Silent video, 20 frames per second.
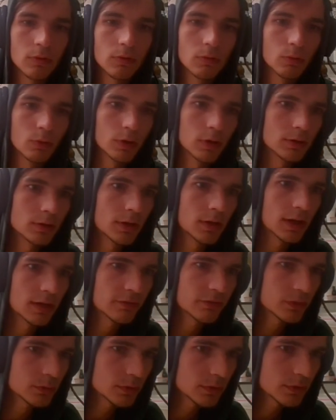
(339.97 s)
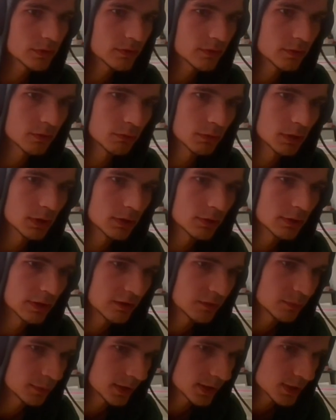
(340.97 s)
run afterwards, a really good
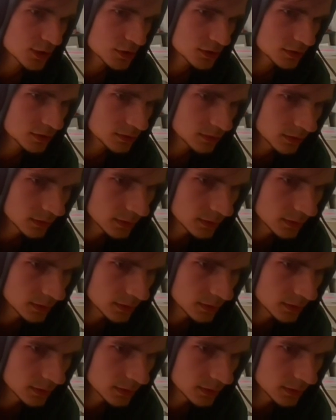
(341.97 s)
expansion.